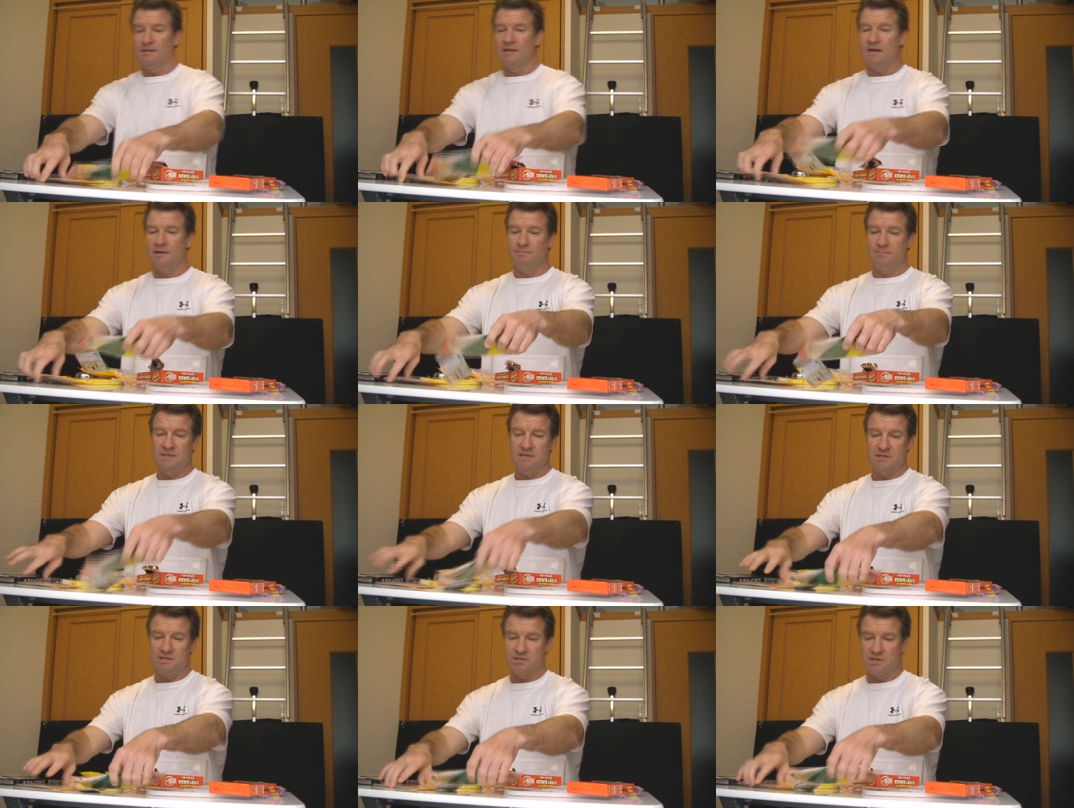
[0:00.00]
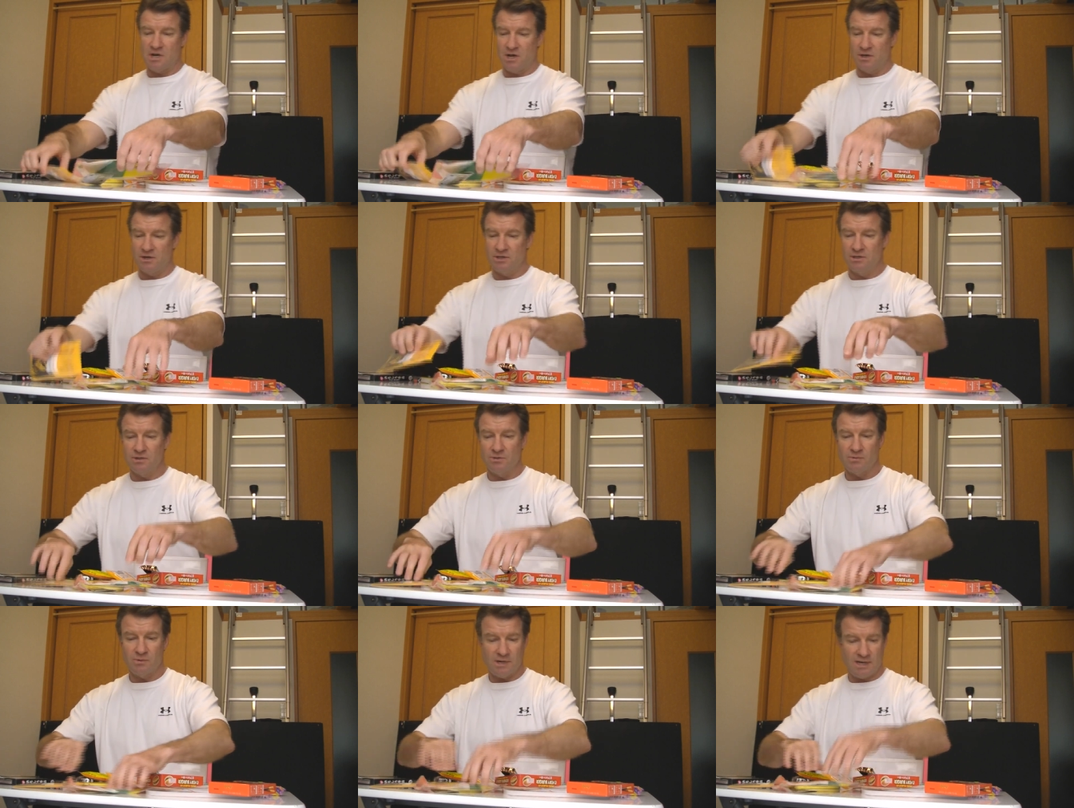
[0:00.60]
Let me show
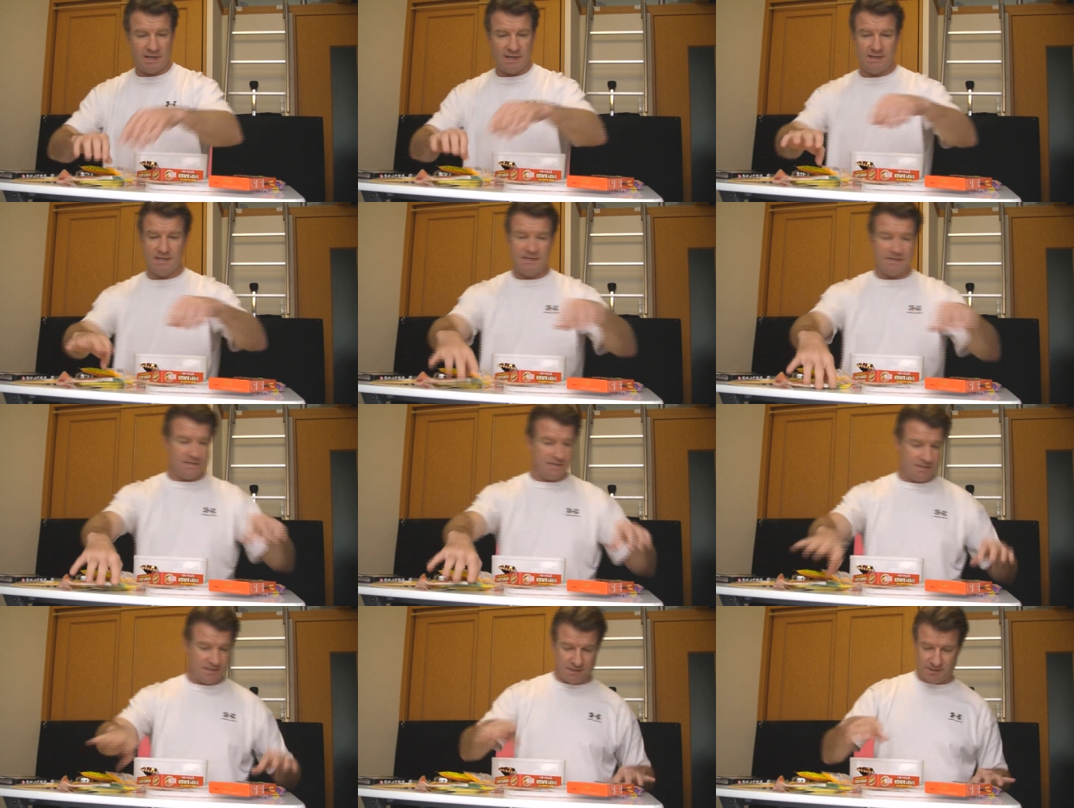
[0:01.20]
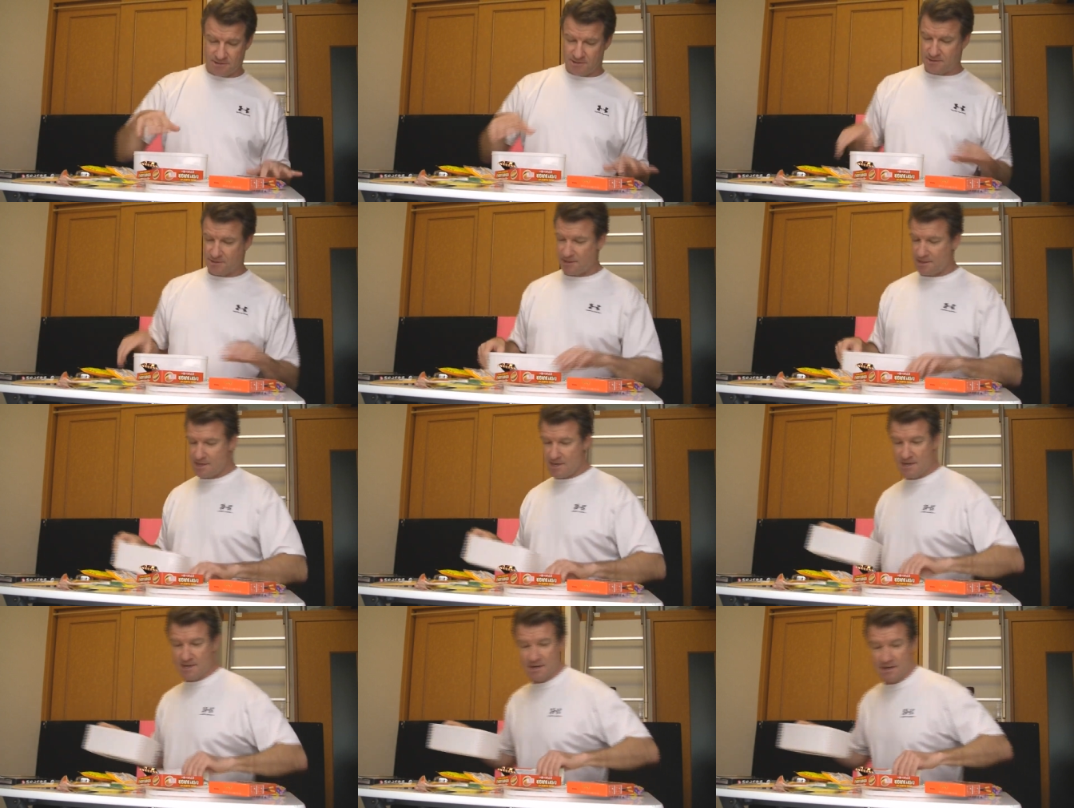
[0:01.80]
you what is
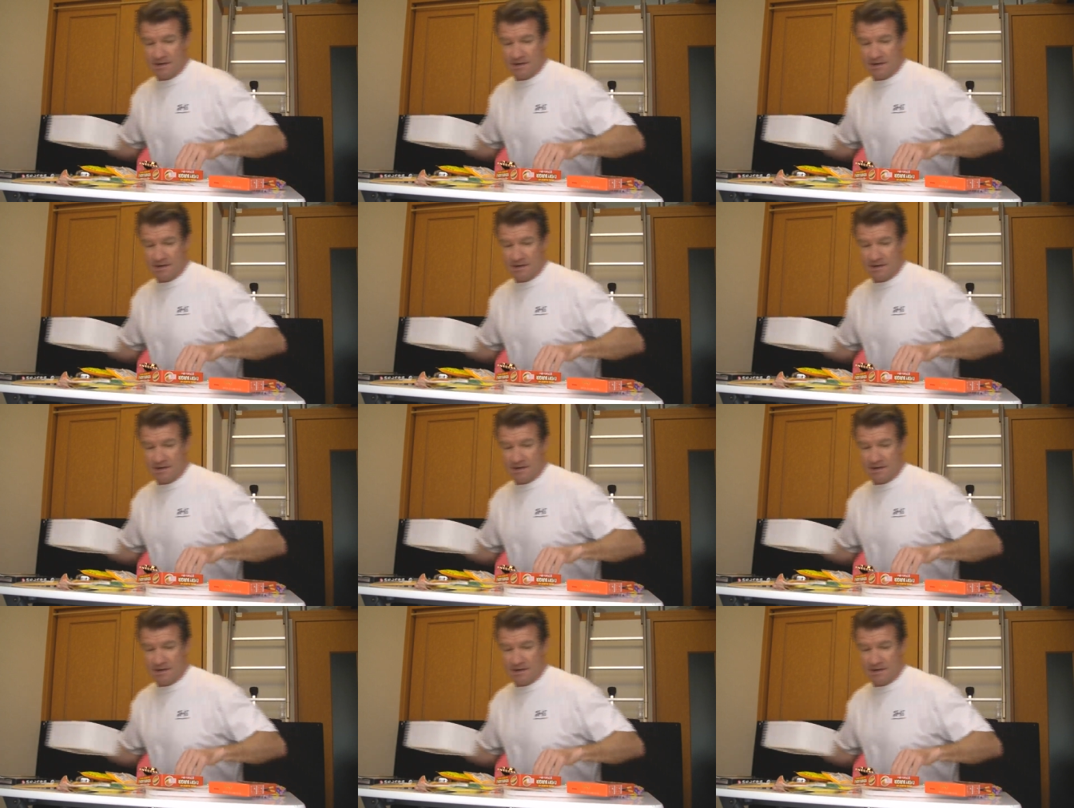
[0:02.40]
in